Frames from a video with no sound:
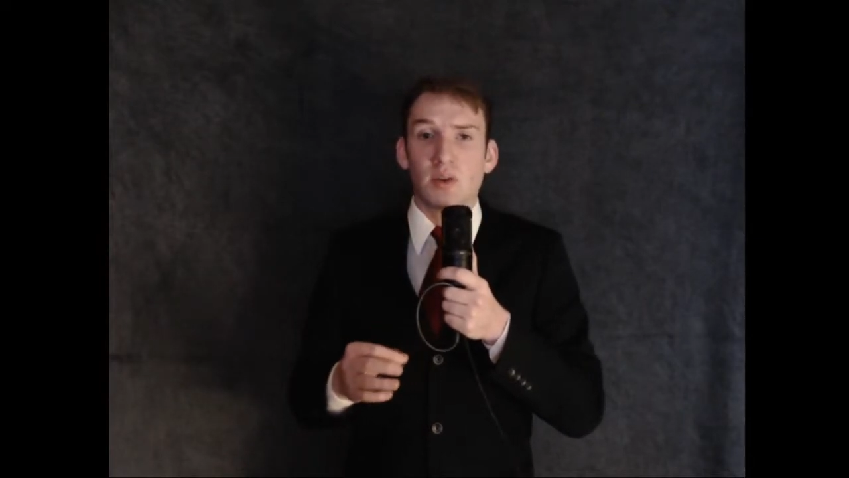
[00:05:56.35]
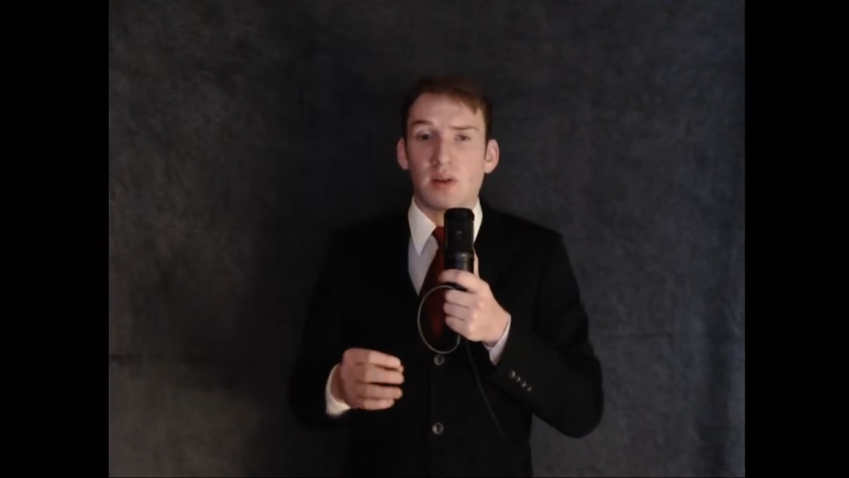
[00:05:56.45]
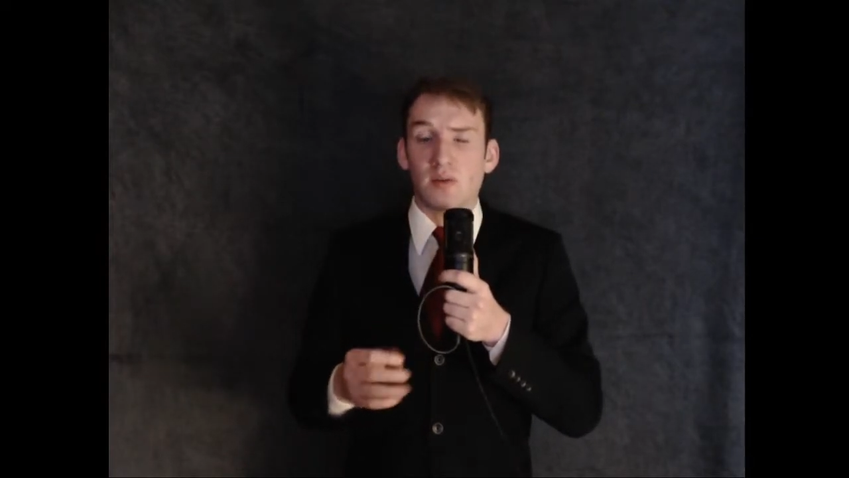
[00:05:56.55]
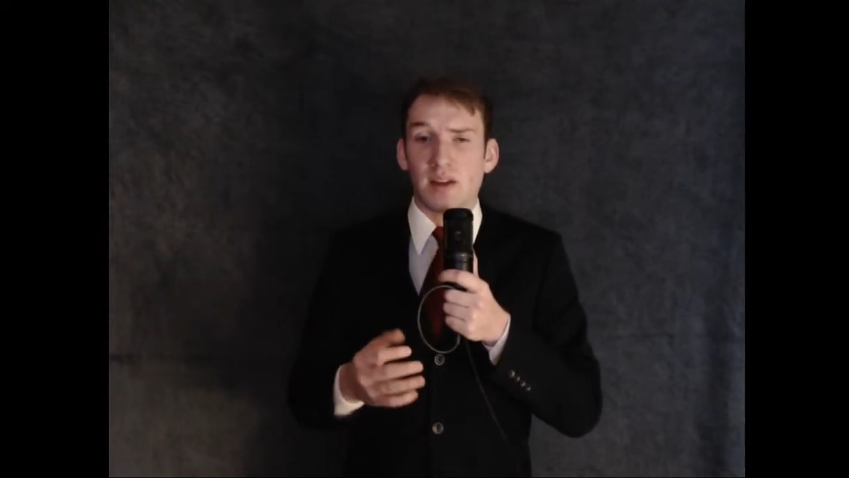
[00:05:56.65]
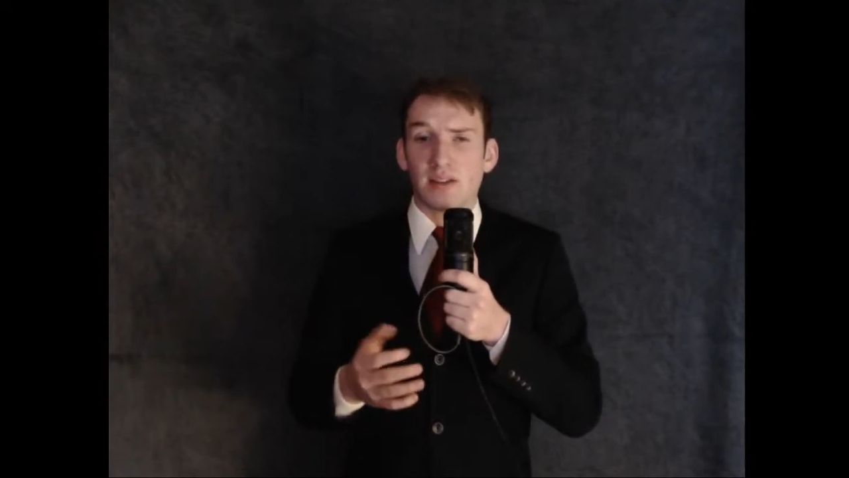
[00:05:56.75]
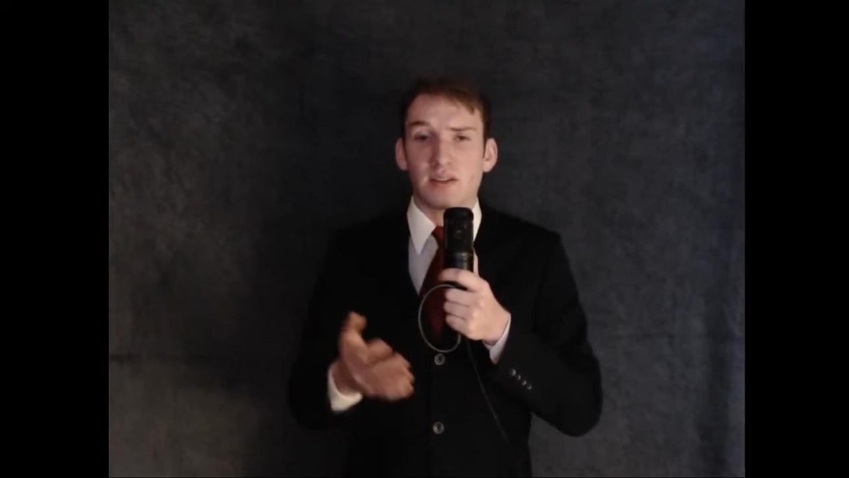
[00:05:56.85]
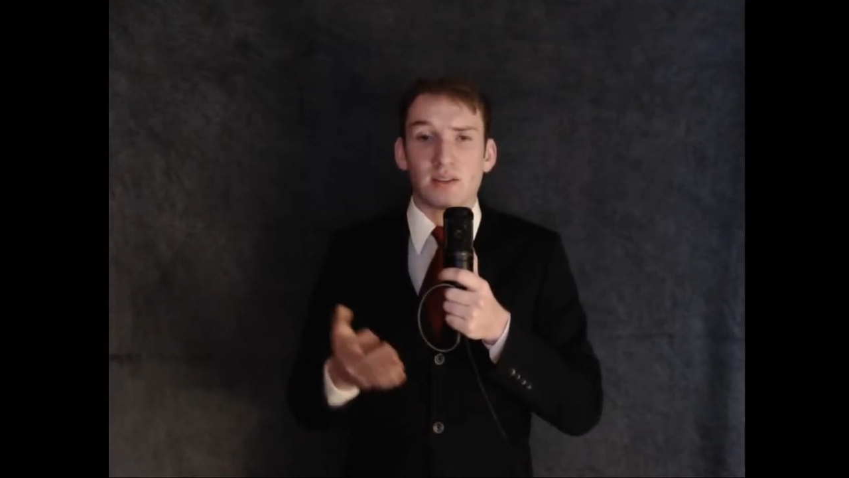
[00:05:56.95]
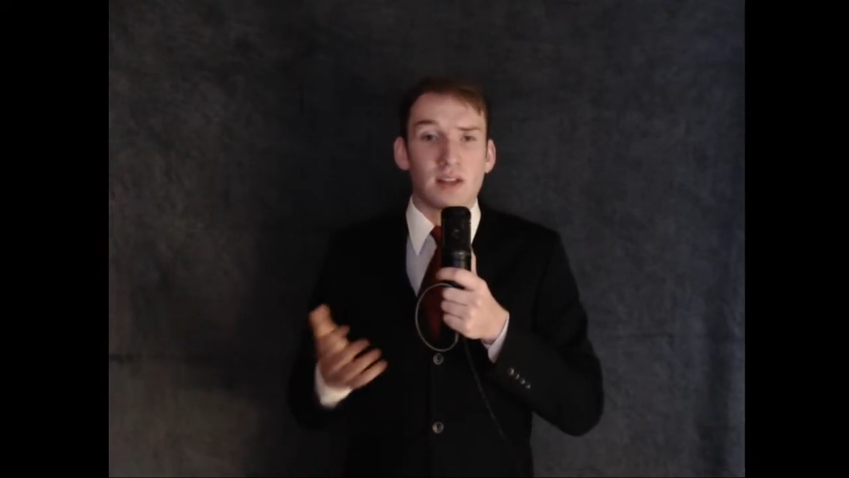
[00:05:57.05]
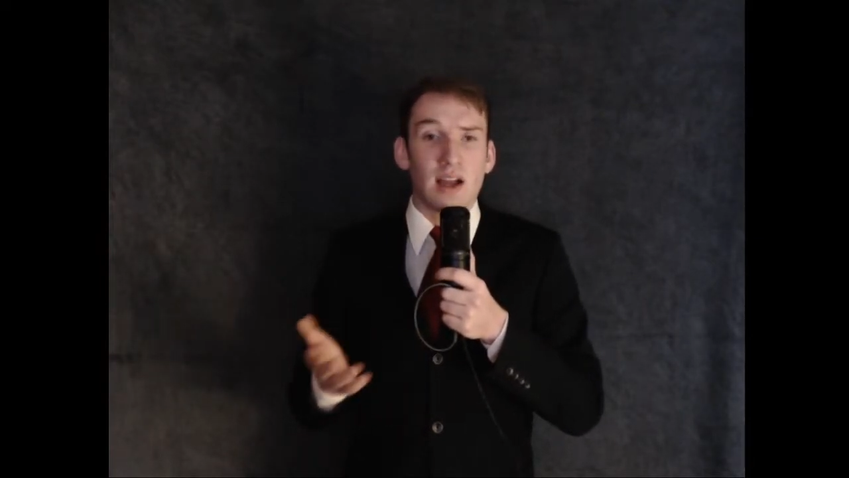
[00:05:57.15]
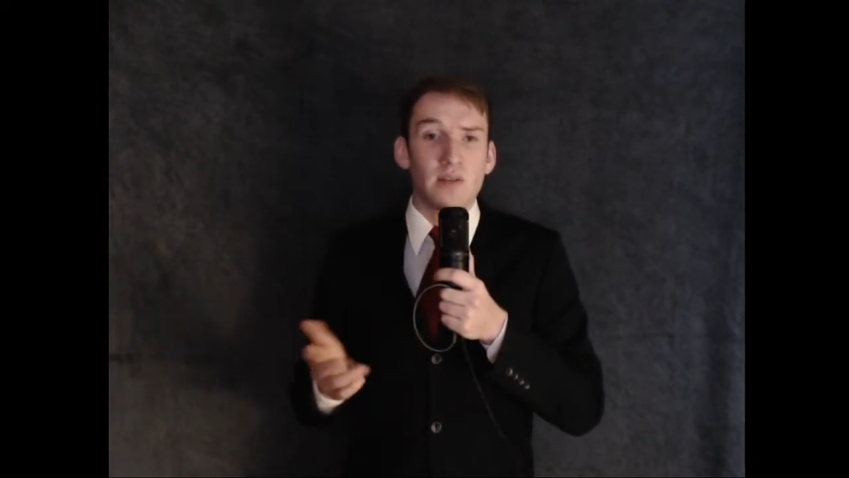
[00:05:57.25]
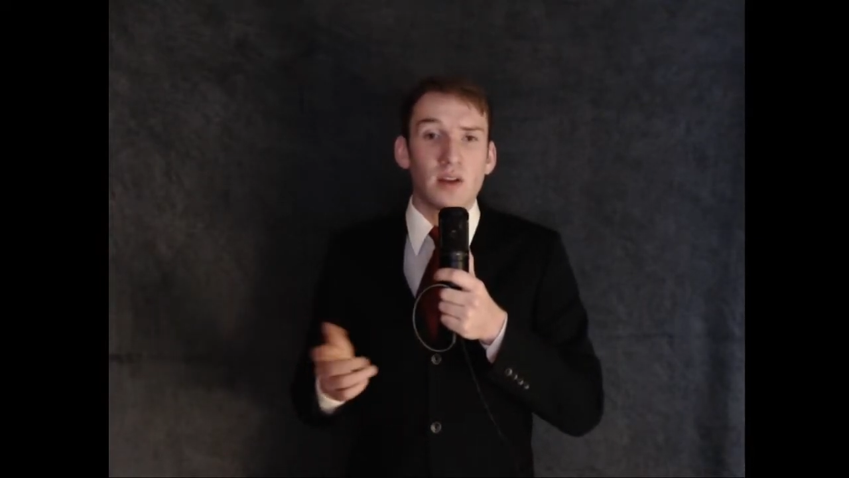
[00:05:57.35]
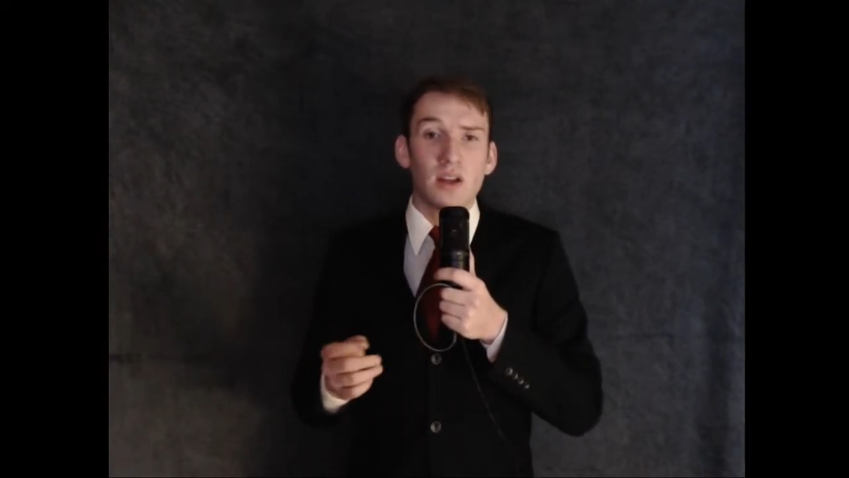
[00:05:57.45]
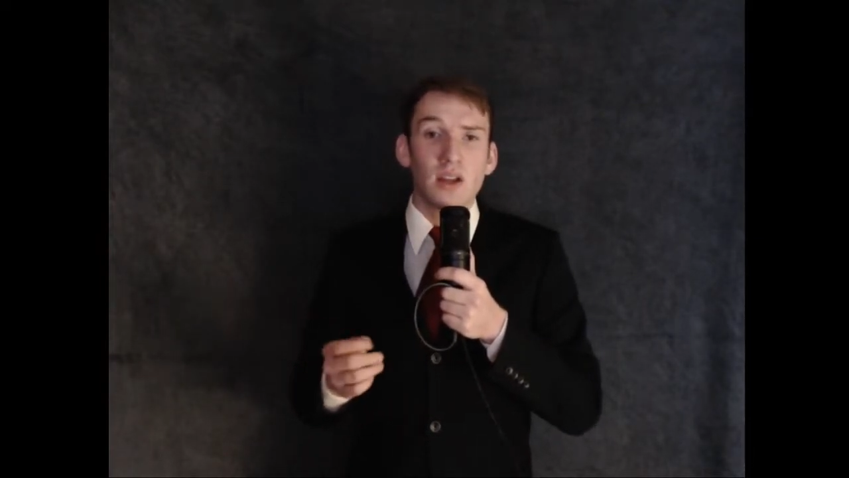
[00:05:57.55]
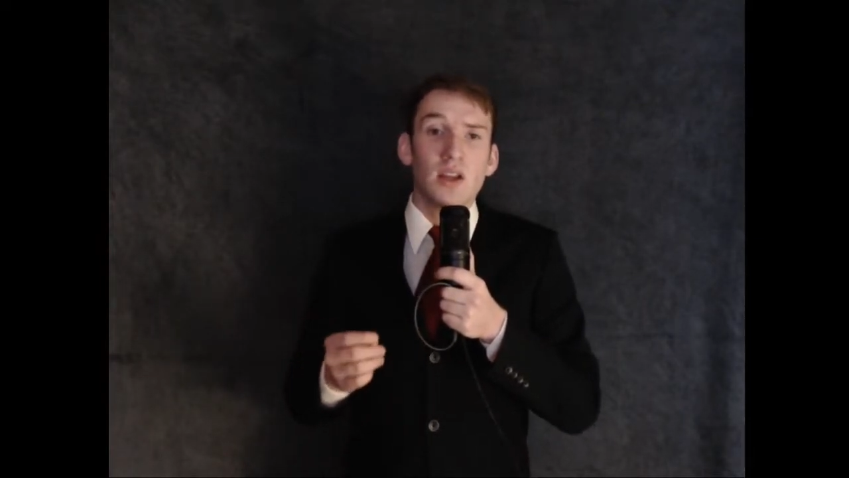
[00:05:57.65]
infected saliva,